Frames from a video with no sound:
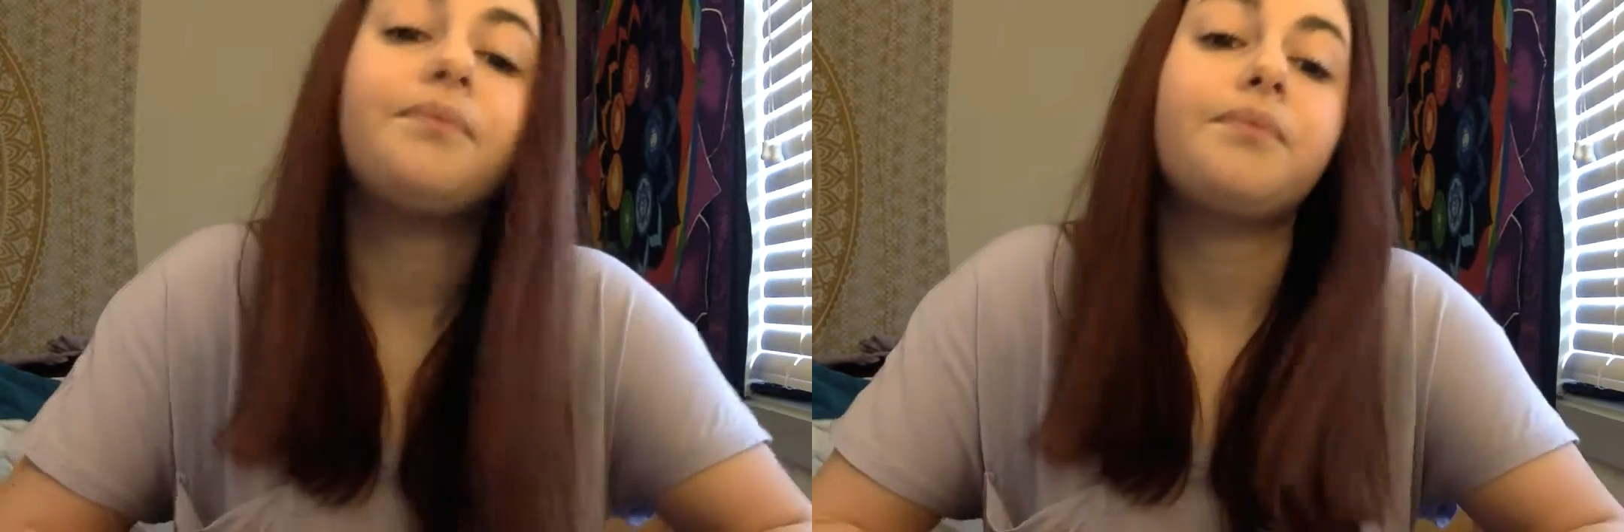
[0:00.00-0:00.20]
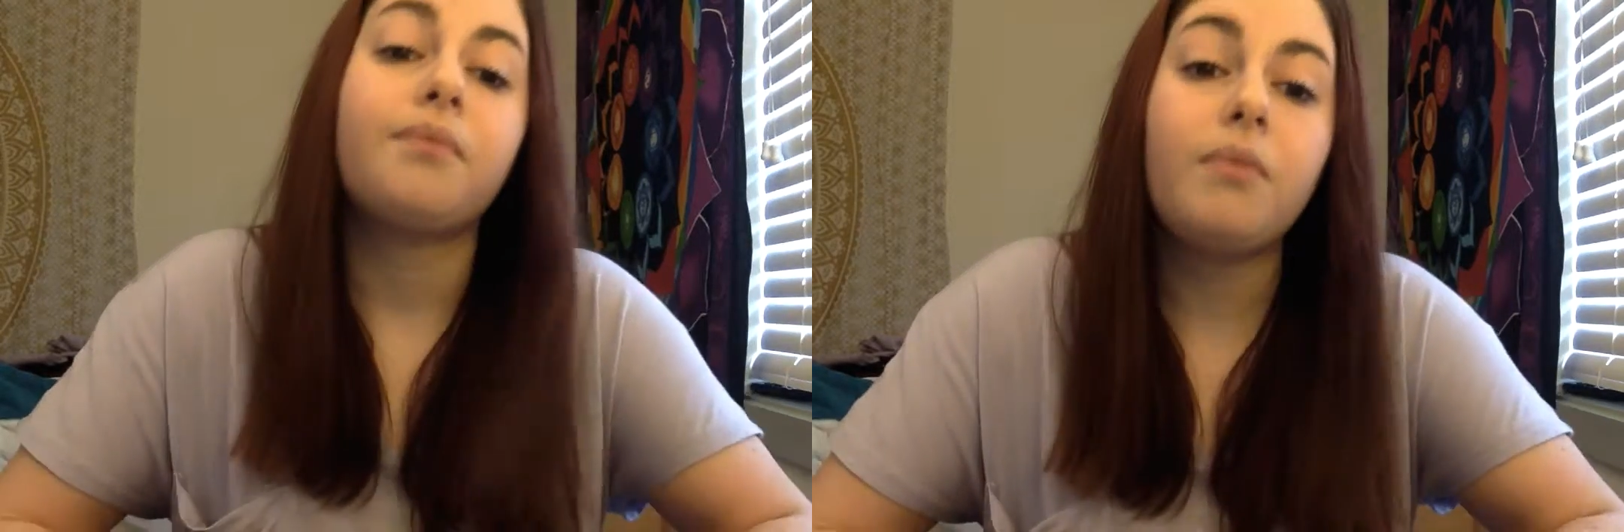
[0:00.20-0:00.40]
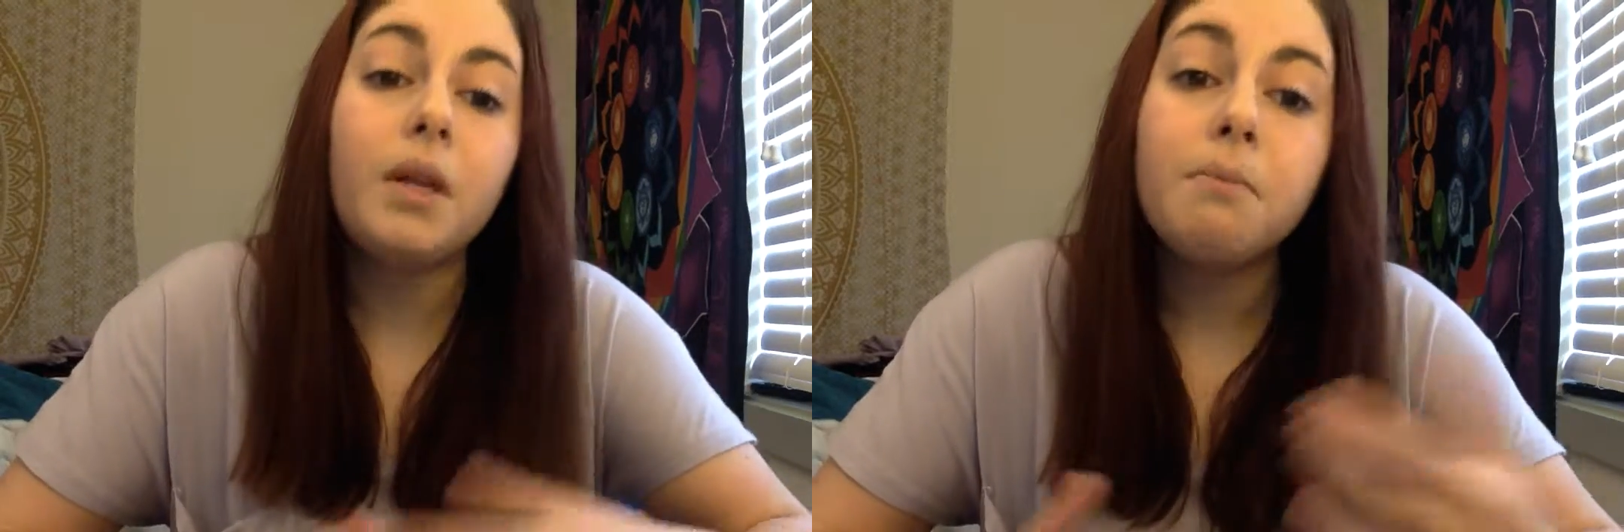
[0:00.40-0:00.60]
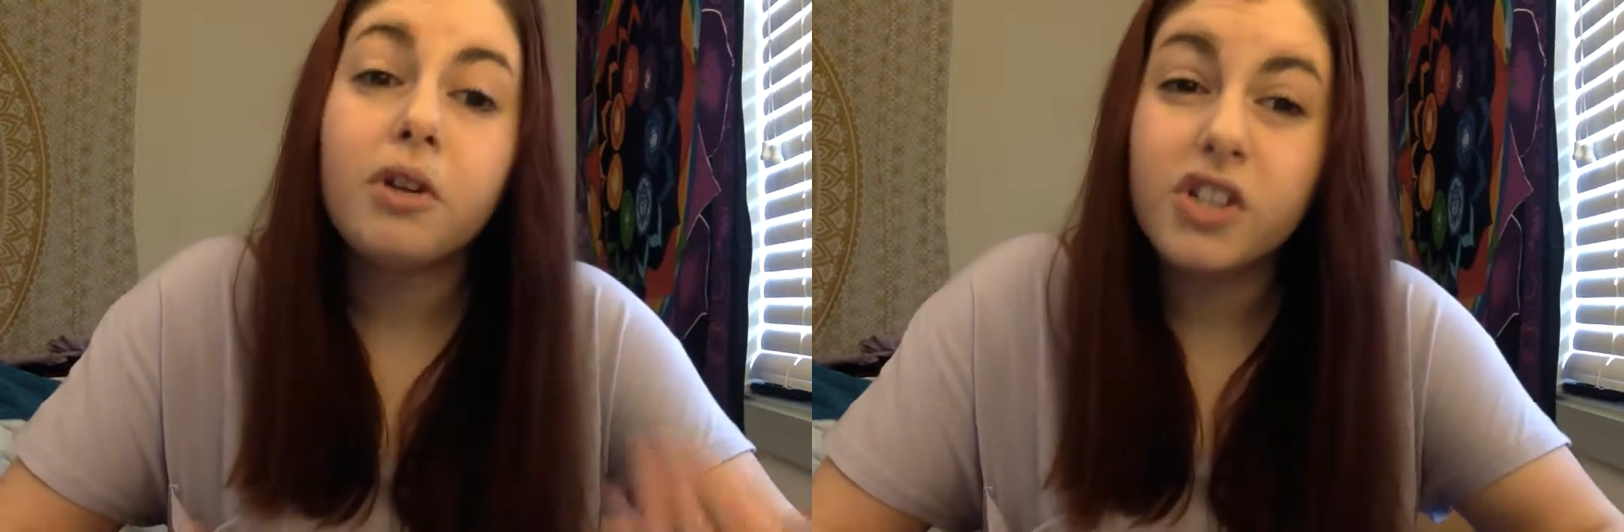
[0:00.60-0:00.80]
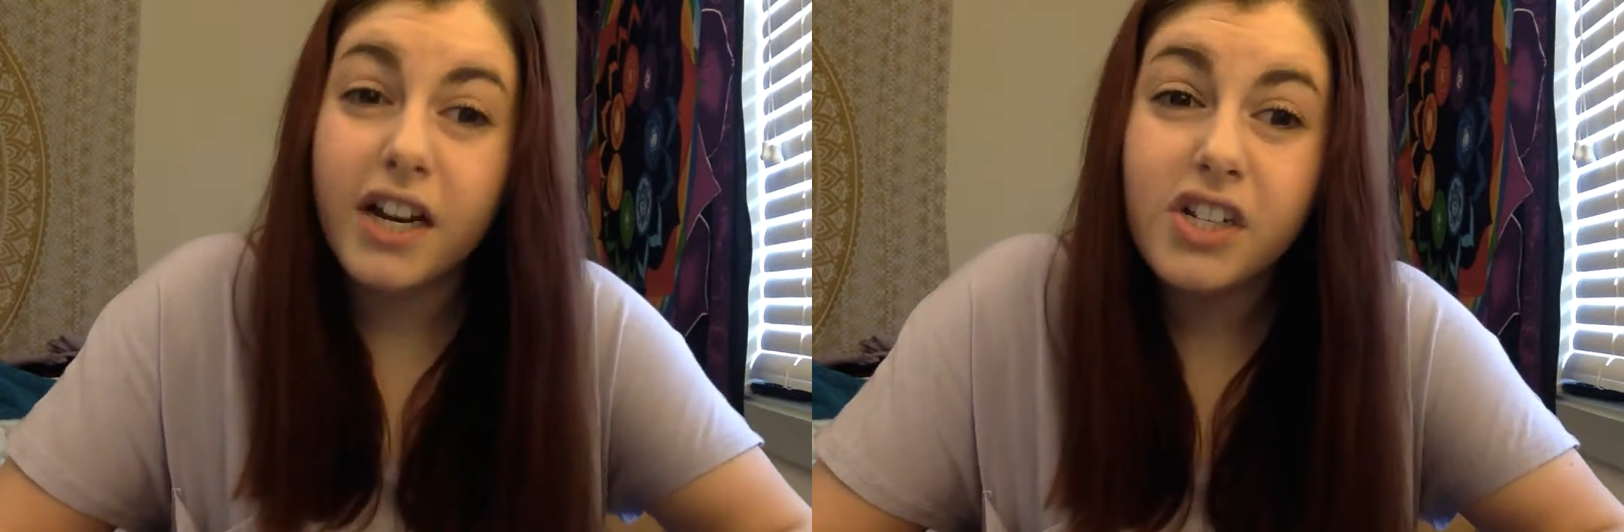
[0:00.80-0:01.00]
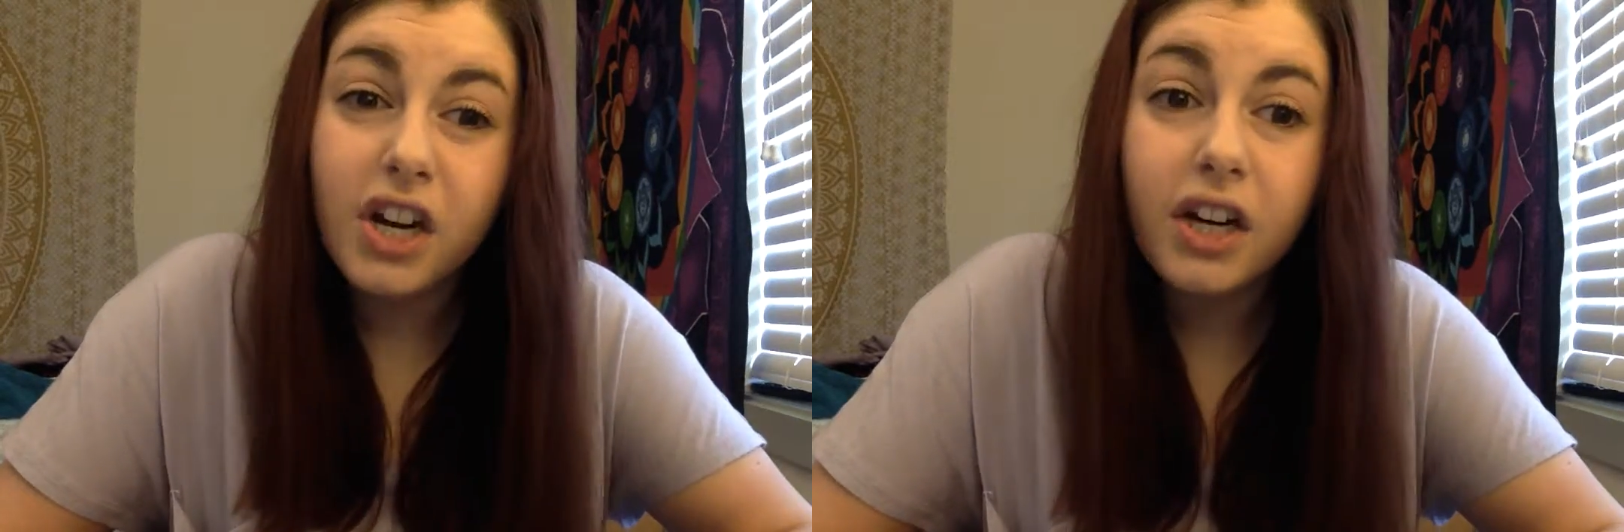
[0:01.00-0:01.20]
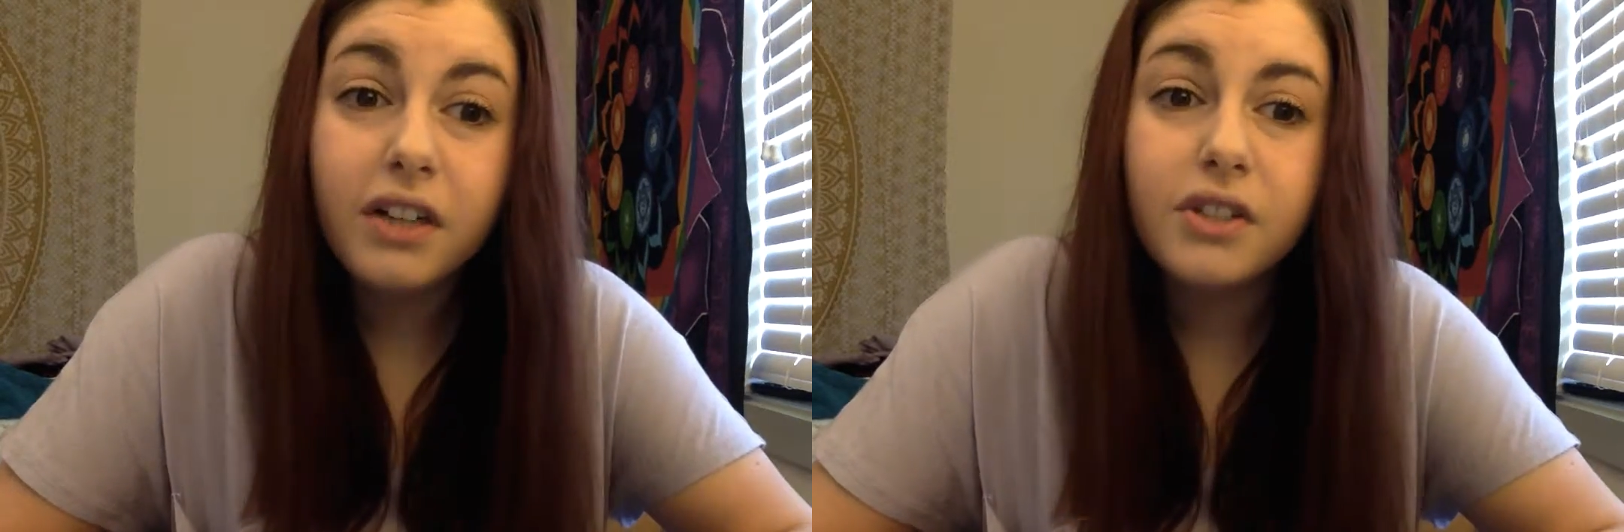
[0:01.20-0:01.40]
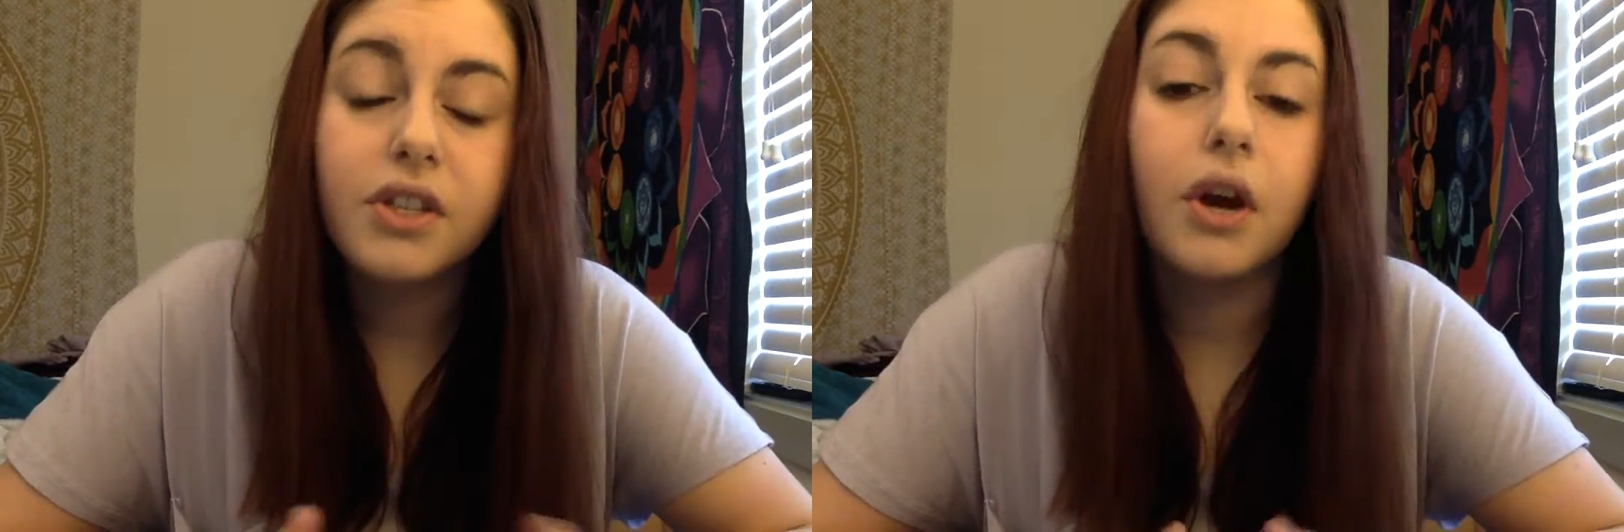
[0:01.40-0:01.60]
projection art. So
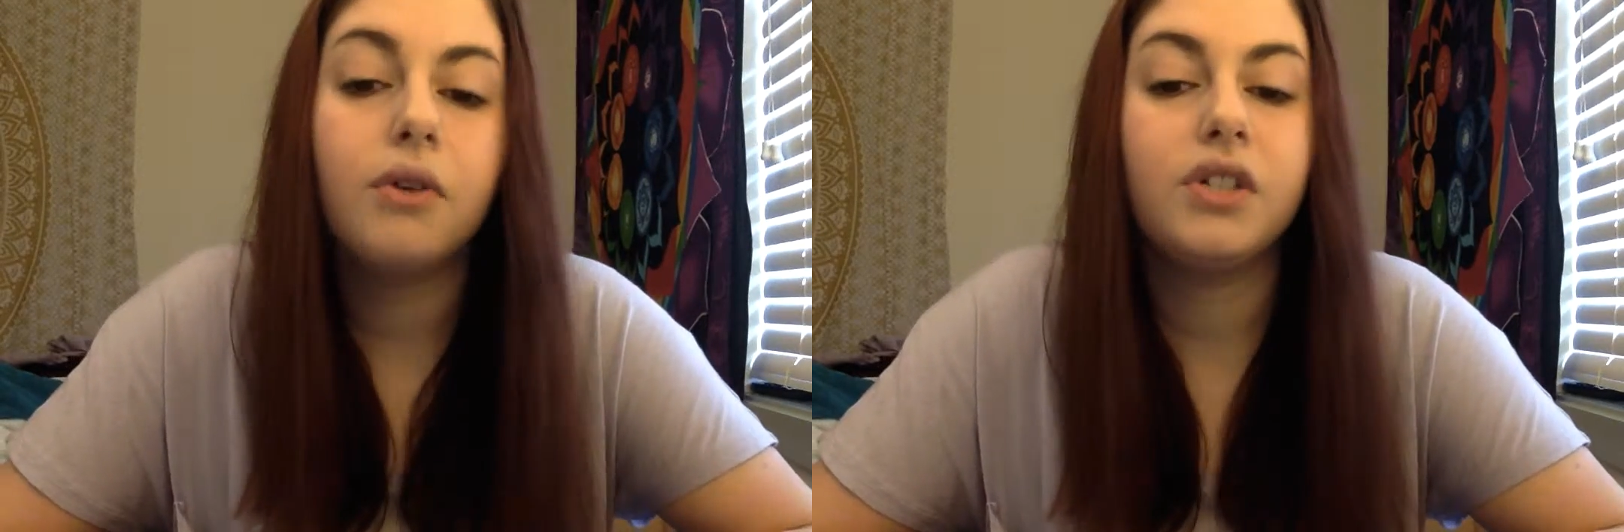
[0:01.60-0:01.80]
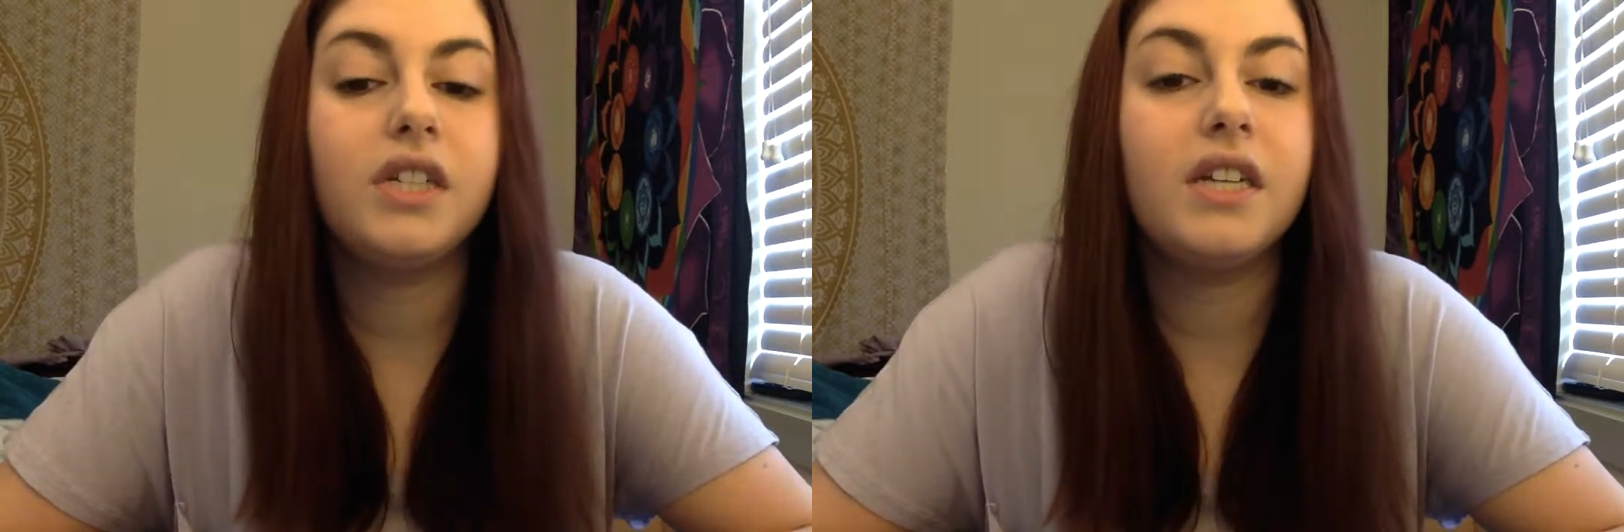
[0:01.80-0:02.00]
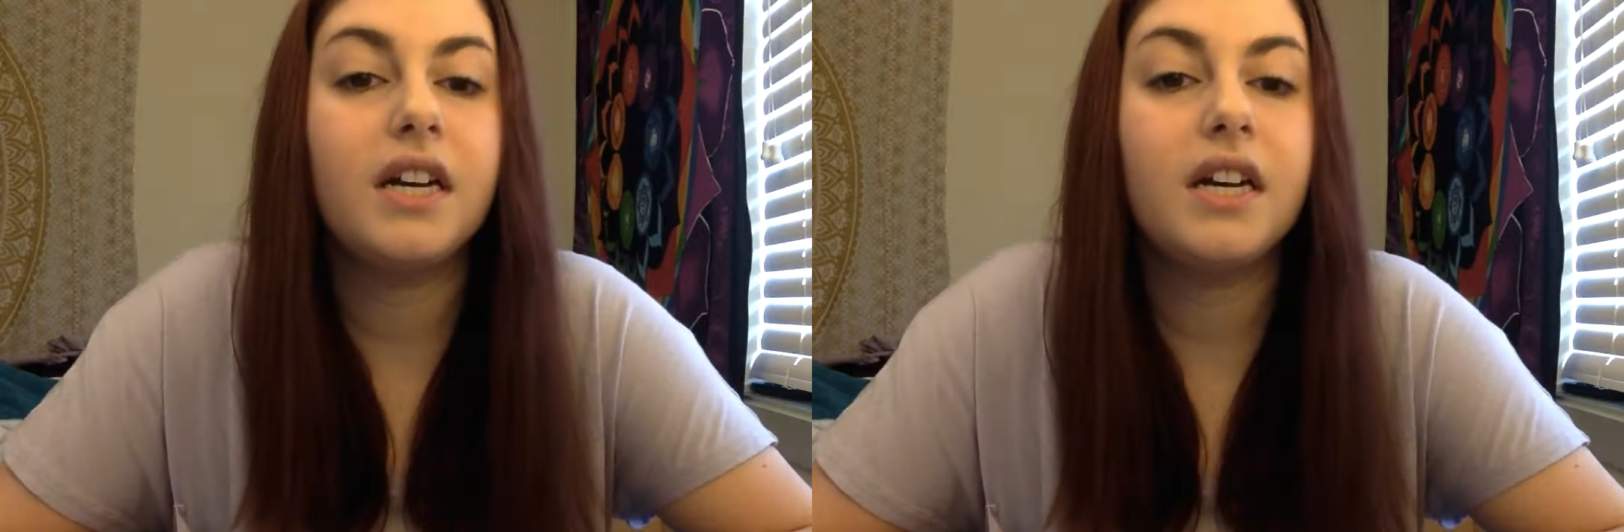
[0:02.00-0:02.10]
she does